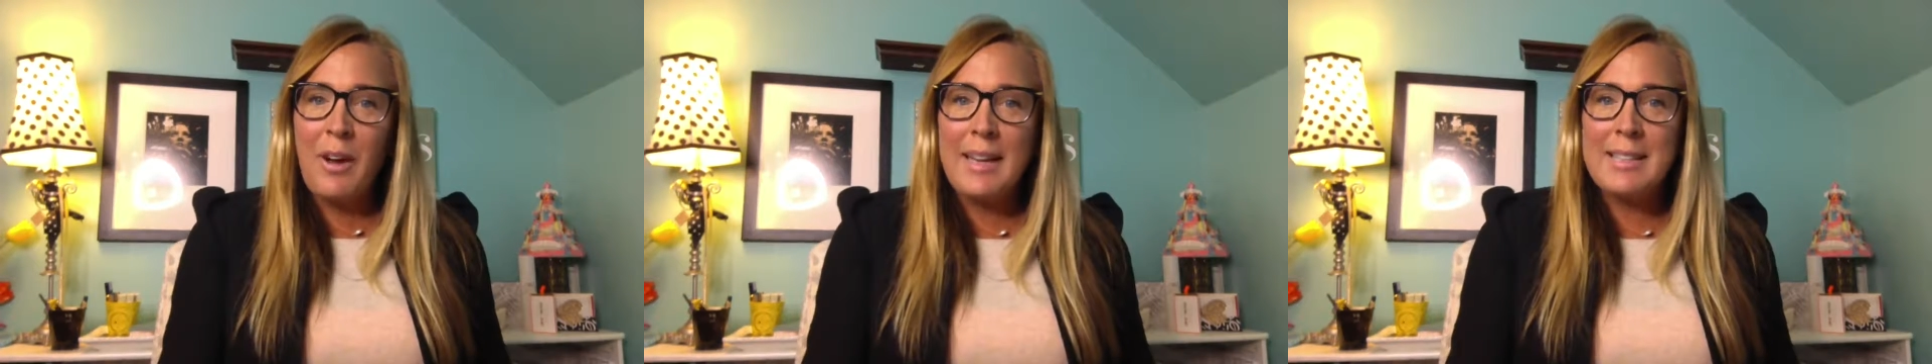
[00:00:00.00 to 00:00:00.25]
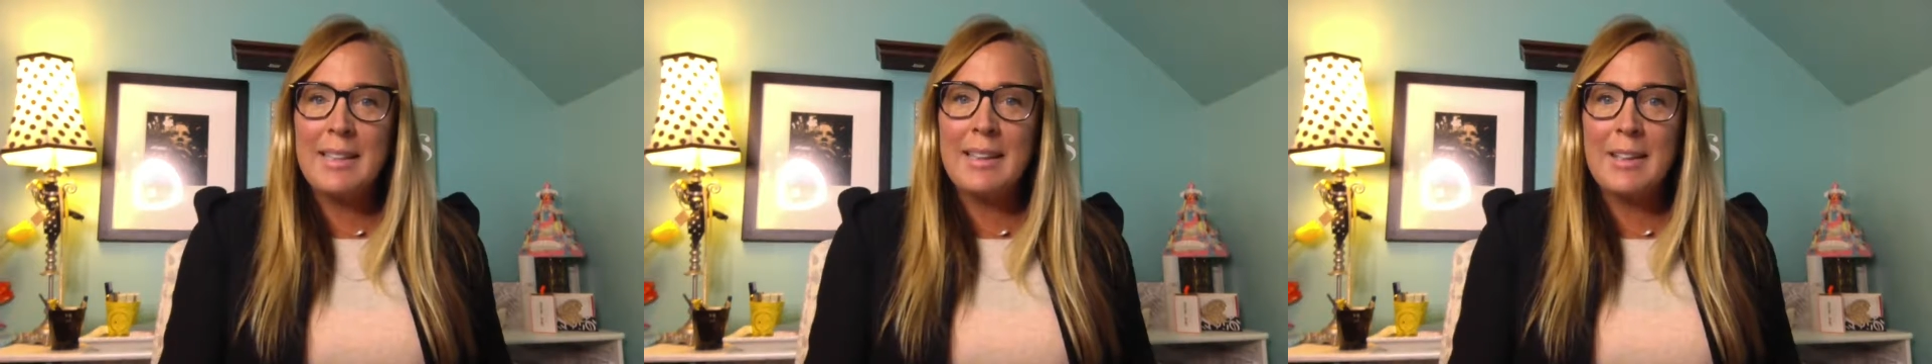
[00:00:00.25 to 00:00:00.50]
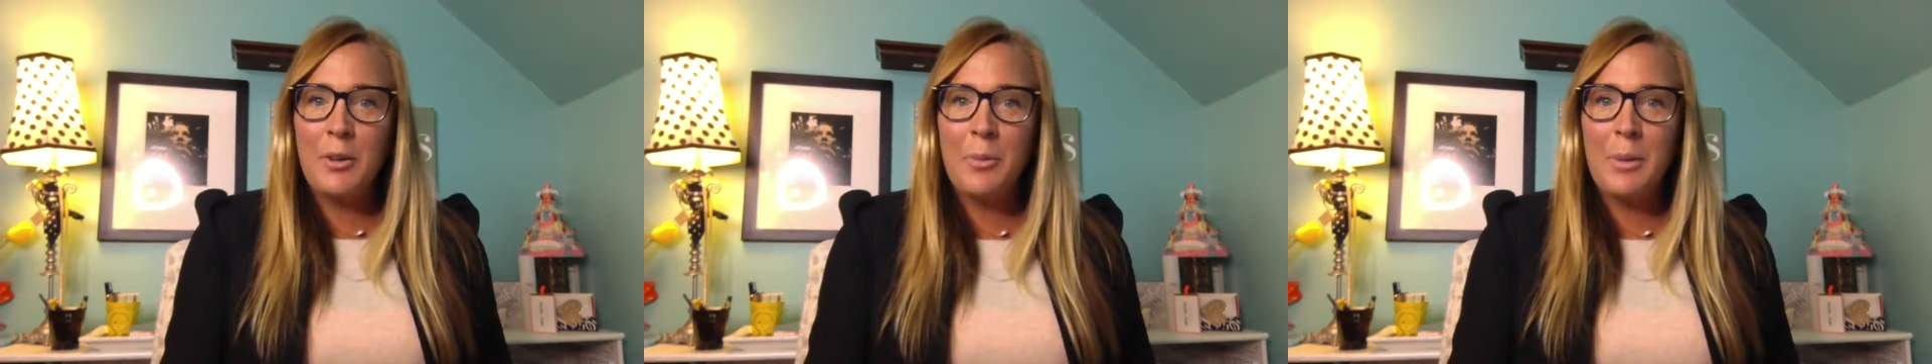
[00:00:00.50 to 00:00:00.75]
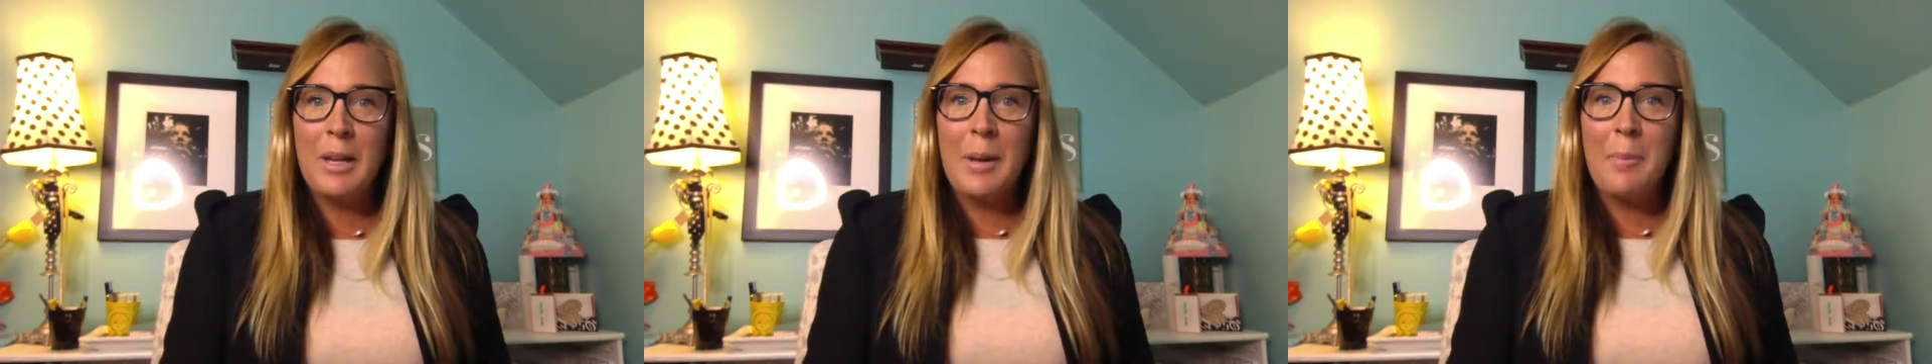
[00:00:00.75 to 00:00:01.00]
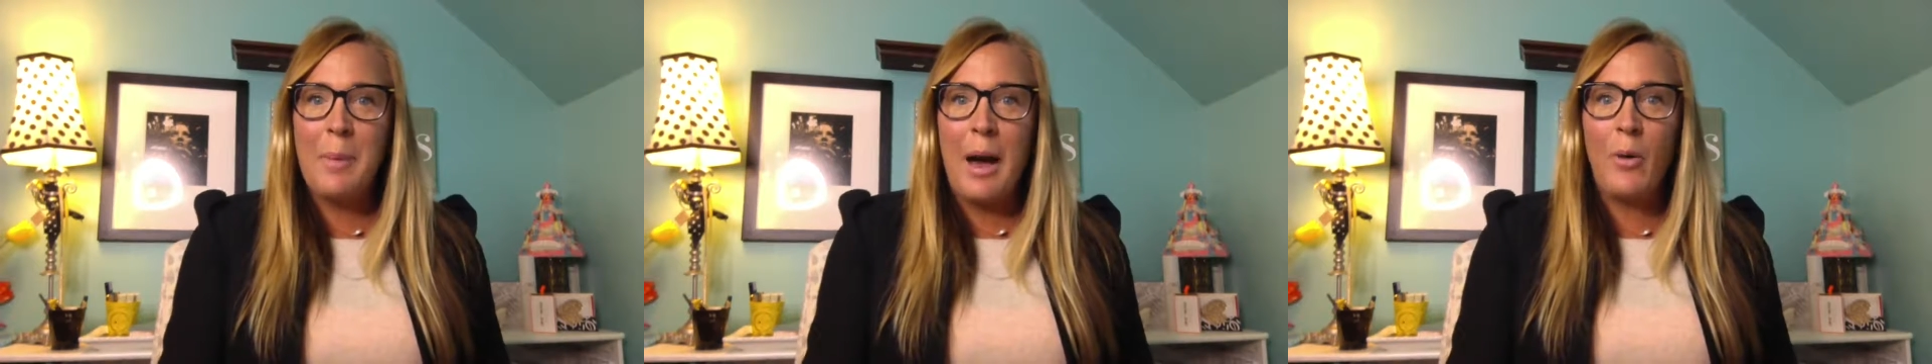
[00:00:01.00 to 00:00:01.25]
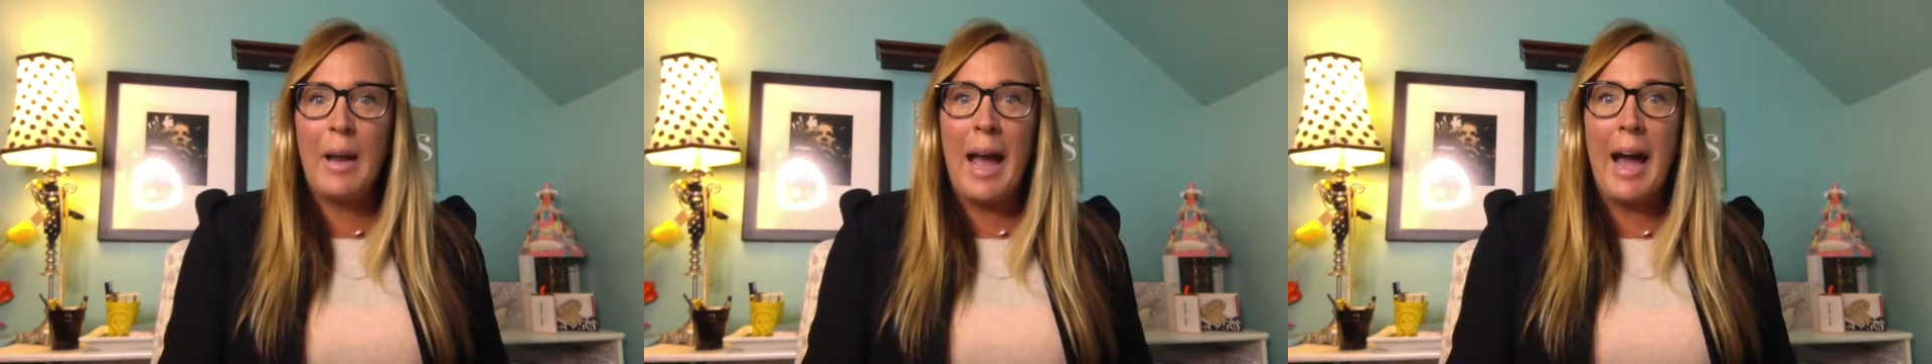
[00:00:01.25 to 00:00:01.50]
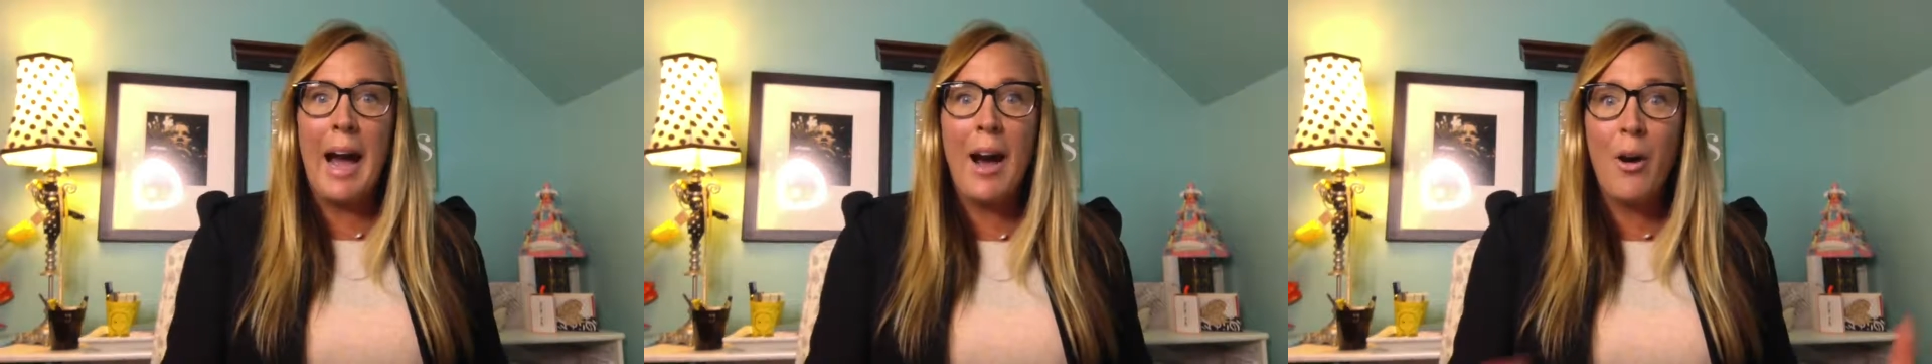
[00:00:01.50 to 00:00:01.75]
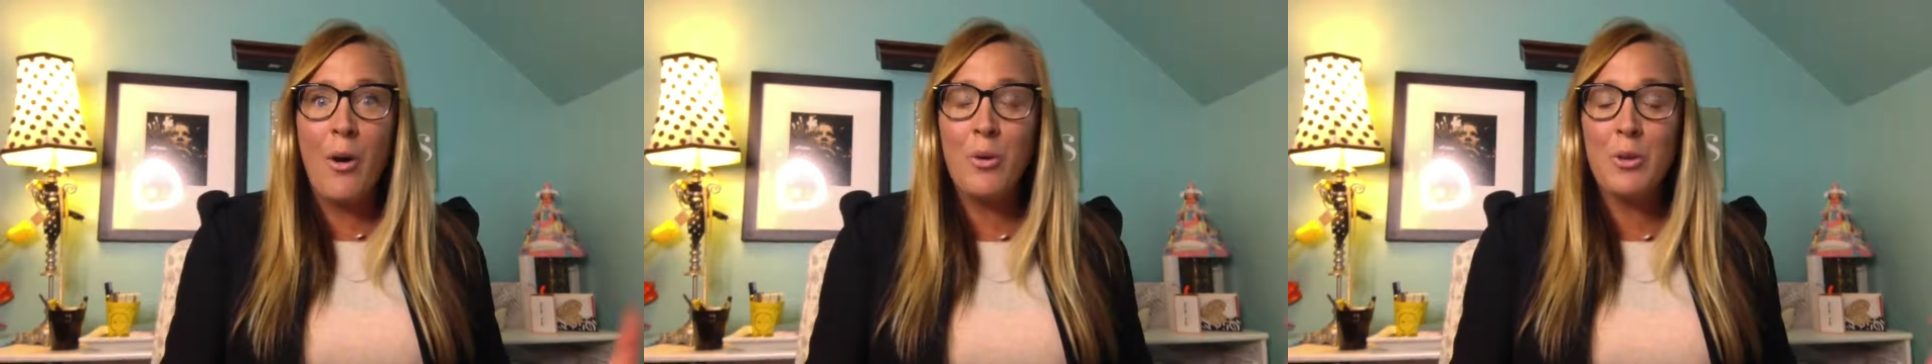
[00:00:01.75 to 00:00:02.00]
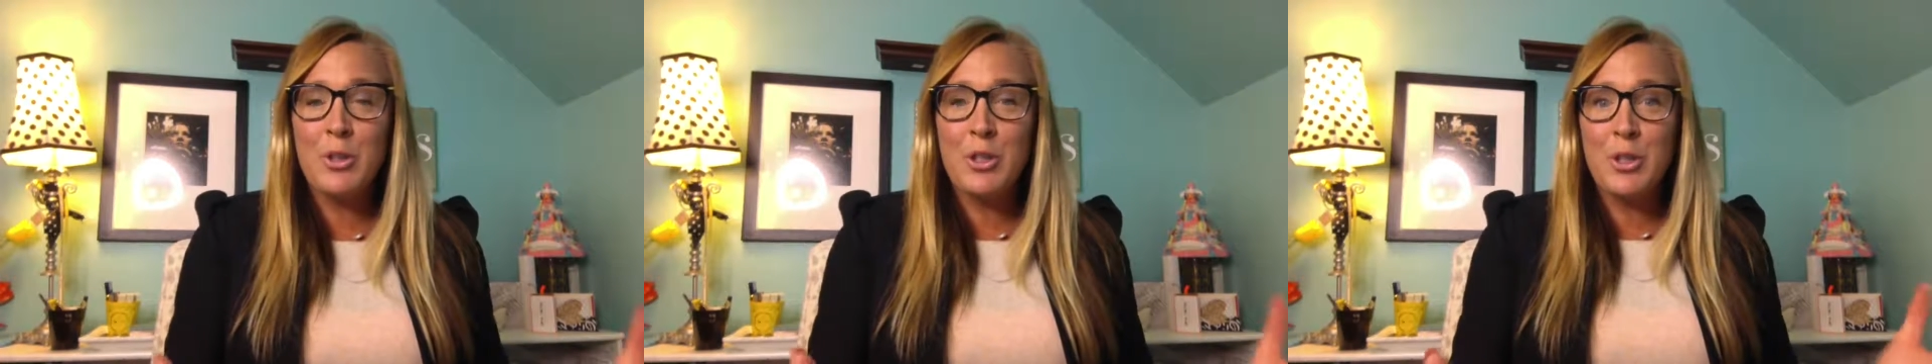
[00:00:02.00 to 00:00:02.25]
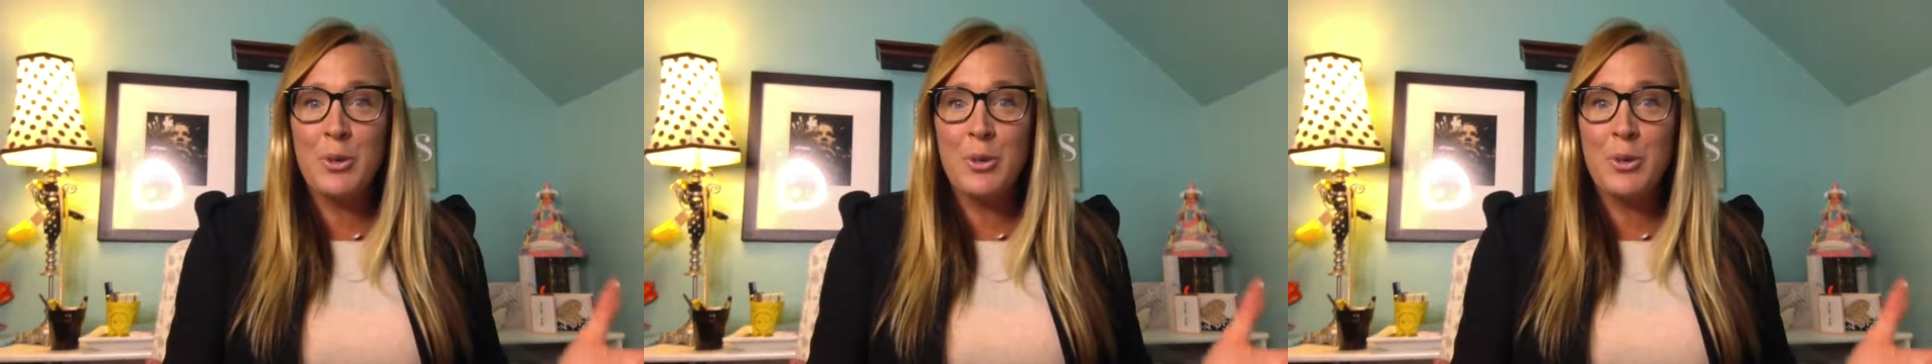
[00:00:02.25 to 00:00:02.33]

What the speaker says: guys a little bit about how